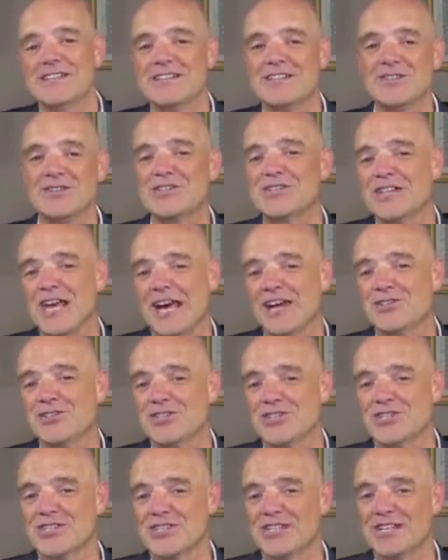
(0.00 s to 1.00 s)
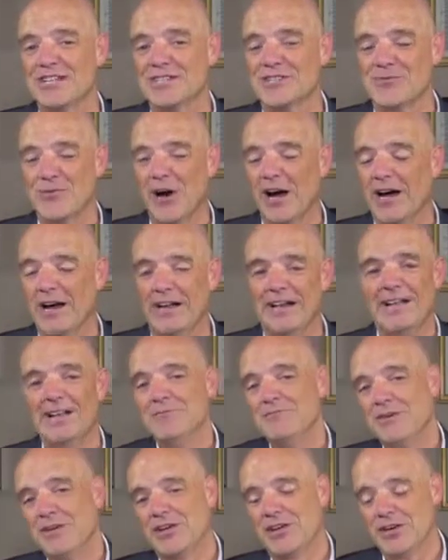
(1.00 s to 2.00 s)
and the Sadducees. Why?
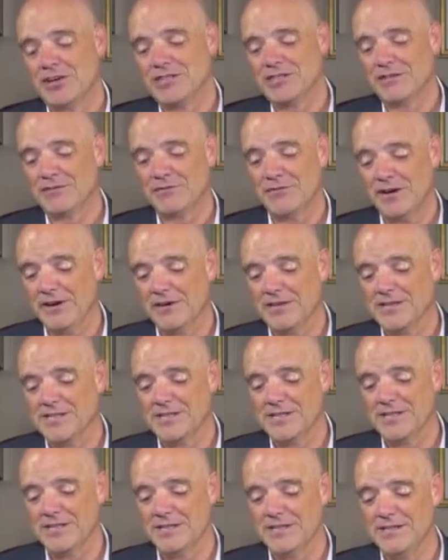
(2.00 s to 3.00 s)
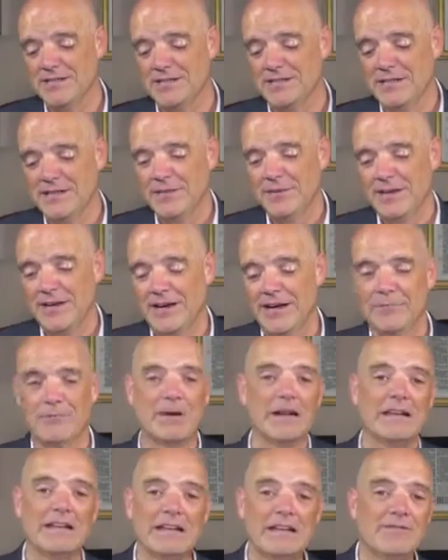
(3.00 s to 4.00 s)
Because the Pharisees uh,
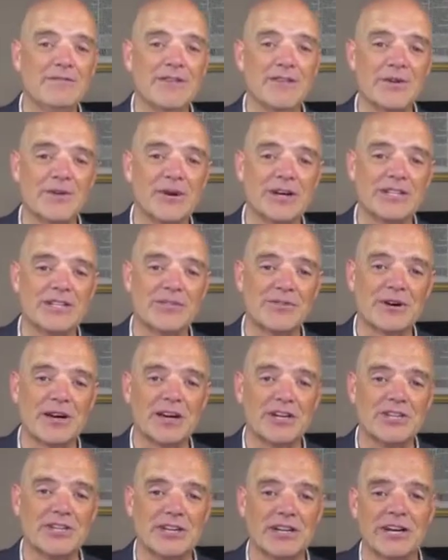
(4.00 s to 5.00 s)
believed in the resurrection